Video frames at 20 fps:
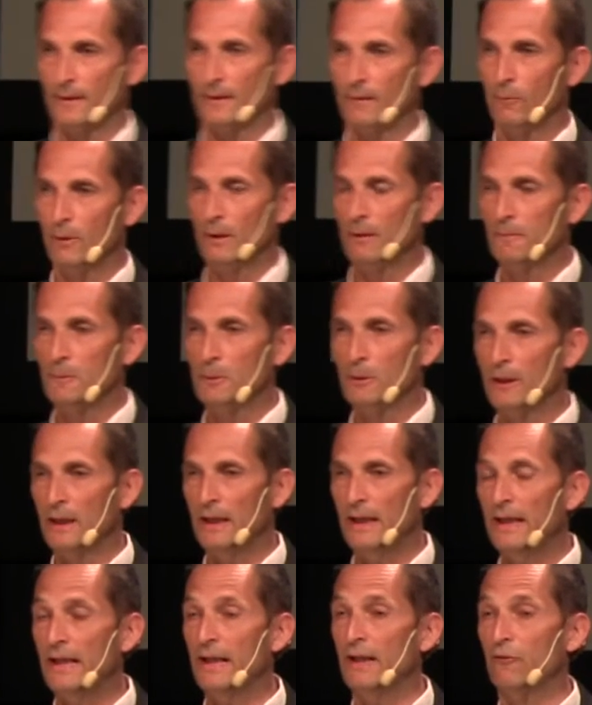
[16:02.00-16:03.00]
We will
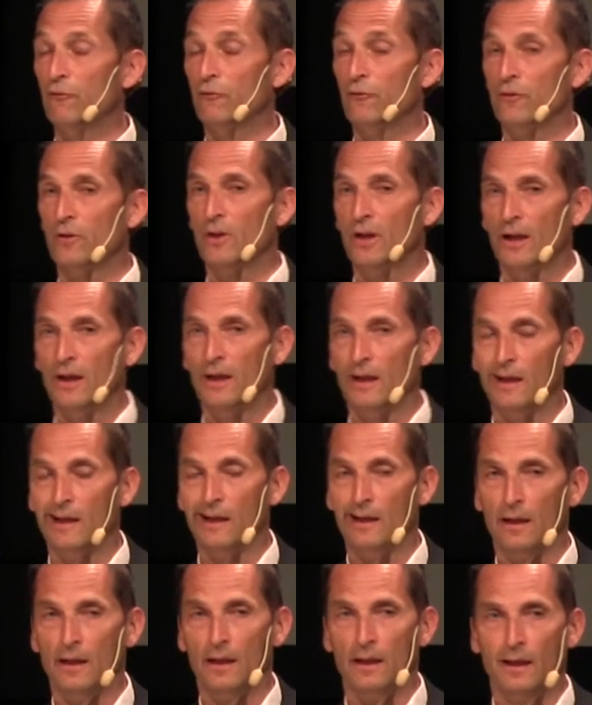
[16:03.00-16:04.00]
have
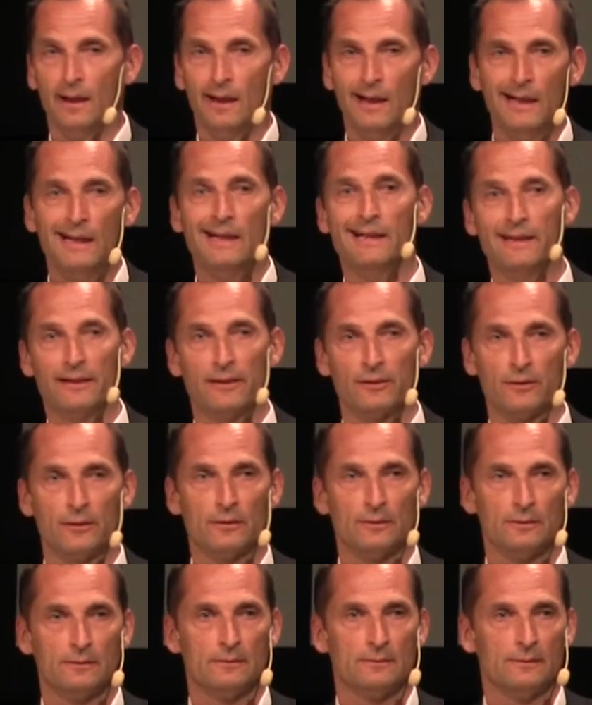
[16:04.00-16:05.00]

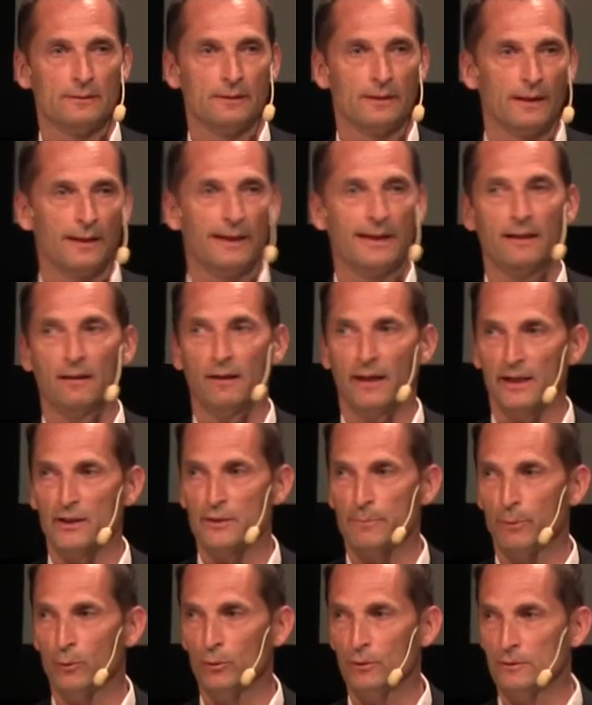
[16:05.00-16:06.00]
higher illegal
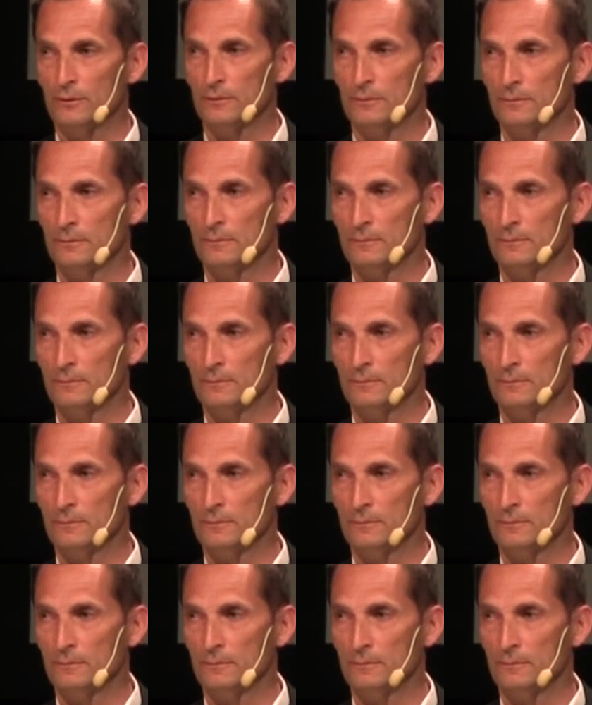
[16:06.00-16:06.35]
export.